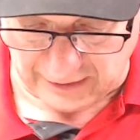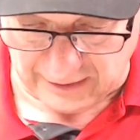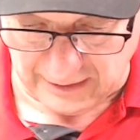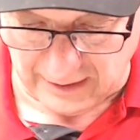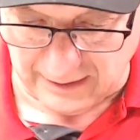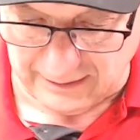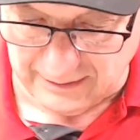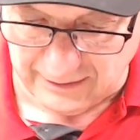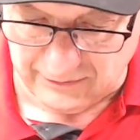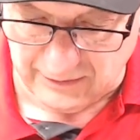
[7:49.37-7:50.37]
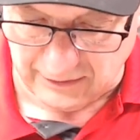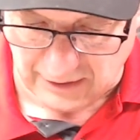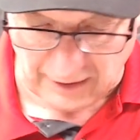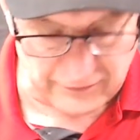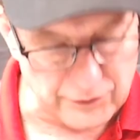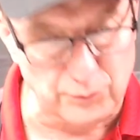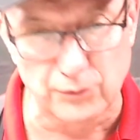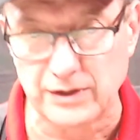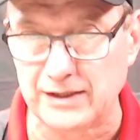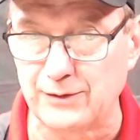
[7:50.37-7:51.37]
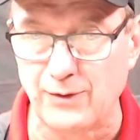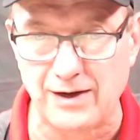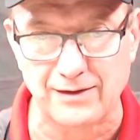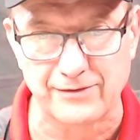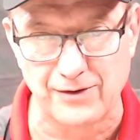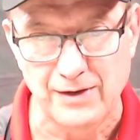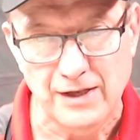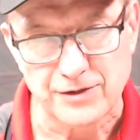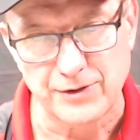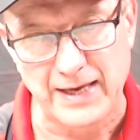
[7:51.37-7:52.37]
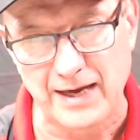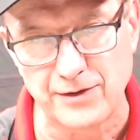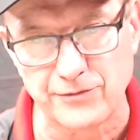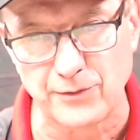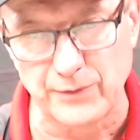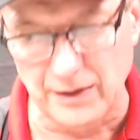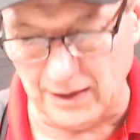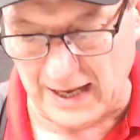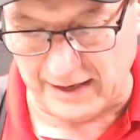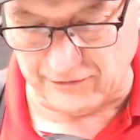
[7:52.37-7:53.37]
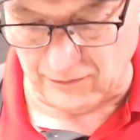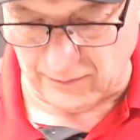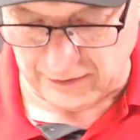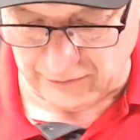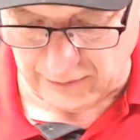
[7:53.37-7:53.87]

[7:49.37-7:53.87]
and it covers really well though, so you can't use a real lot. So when you're doing a